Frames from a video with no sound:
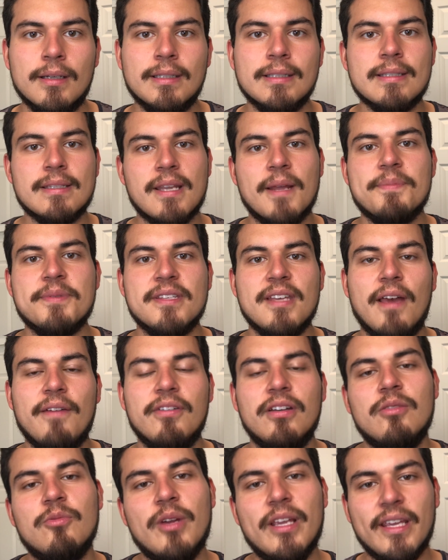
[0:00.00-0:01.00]
Step
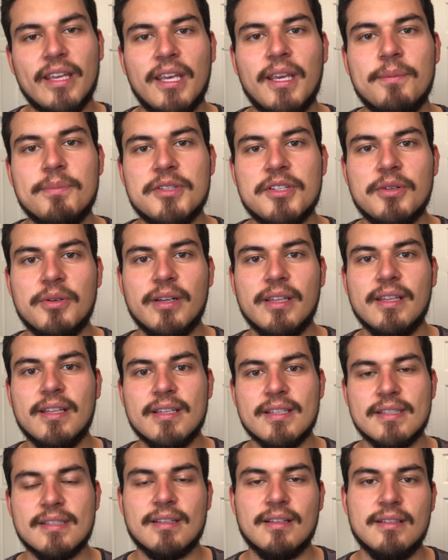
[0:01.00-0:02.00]
7, we keep doing
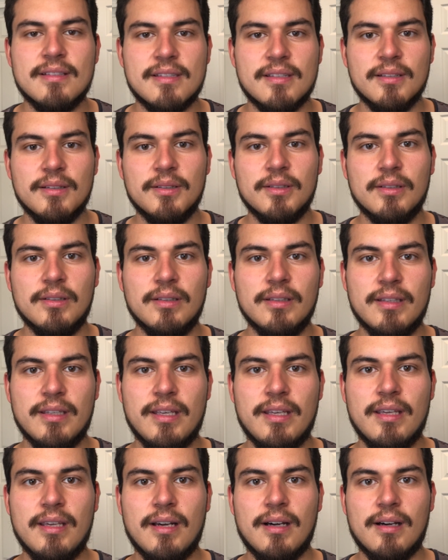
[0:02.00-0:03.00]
this until
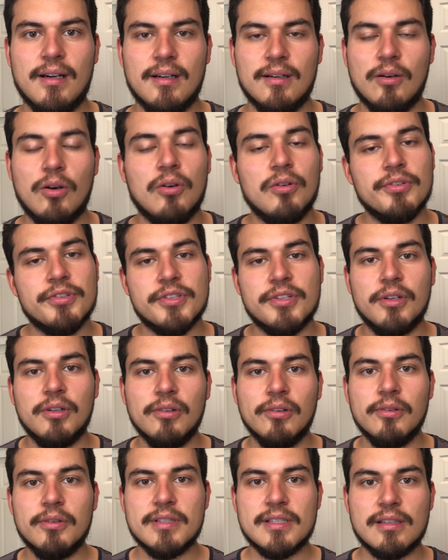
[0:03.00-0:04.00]
the whole
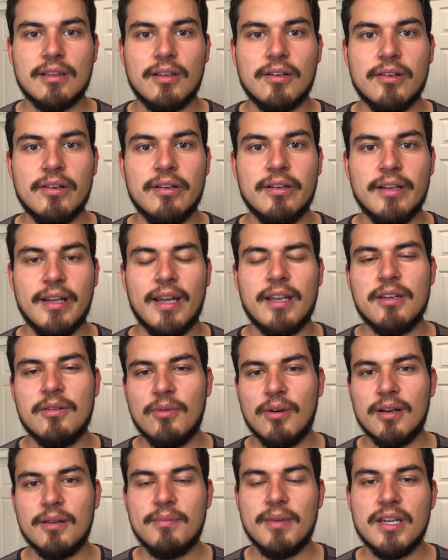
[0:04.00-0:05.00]
solo is learned, and you
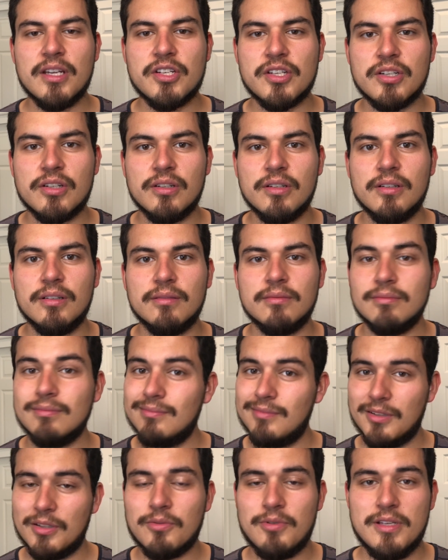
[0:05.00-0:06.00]
want to make sure
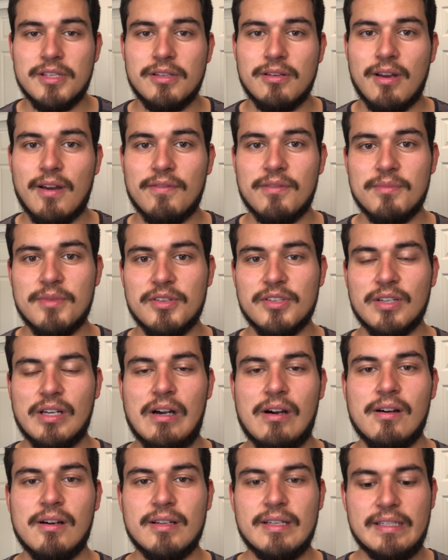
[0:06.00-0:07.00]
the reason you have the music
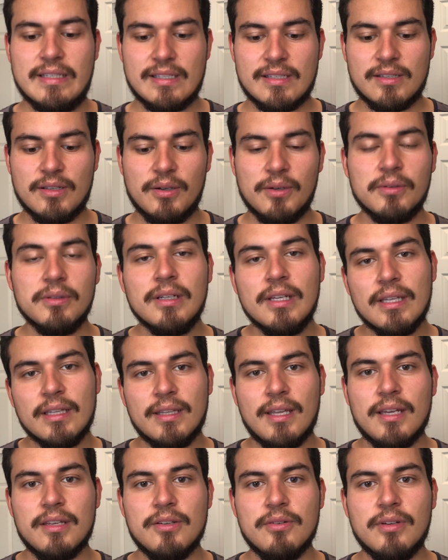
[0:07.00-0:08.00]
on is so
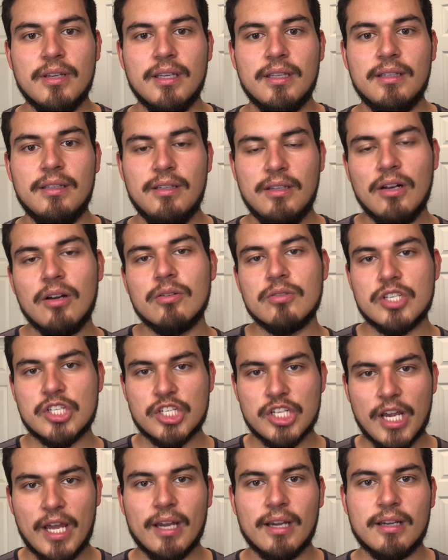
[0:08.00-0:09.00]
that you can,
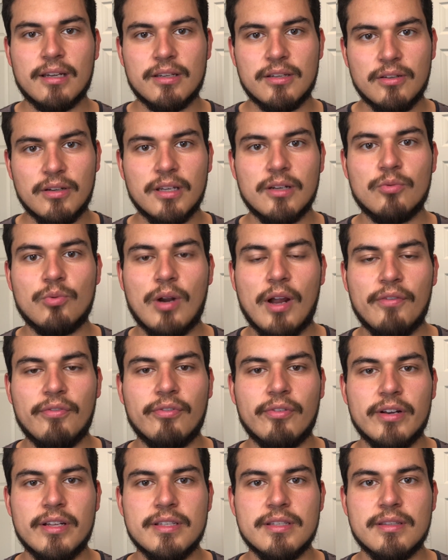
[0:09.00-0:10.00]
check, you can
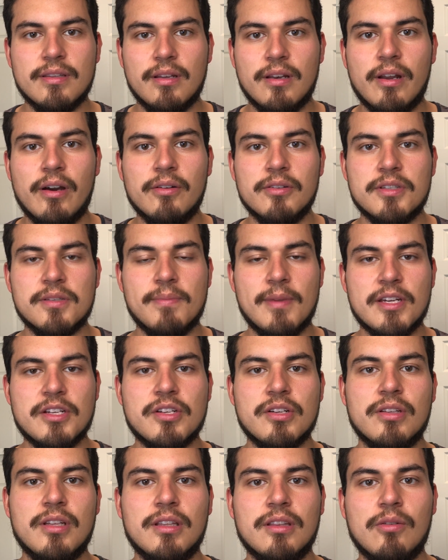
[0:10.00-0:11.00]
reference the notes, make
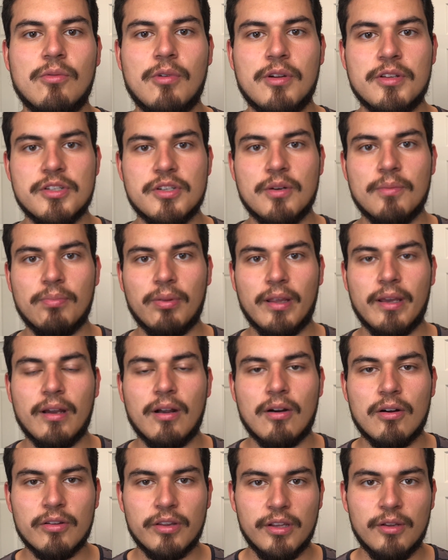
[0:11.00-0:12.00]
sure that the ones you're playing
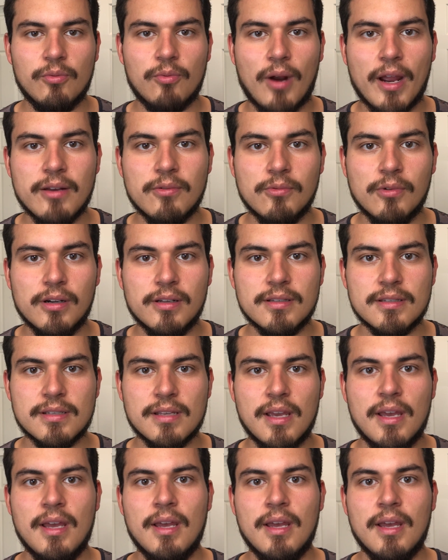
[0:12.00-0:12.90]
are the right ones,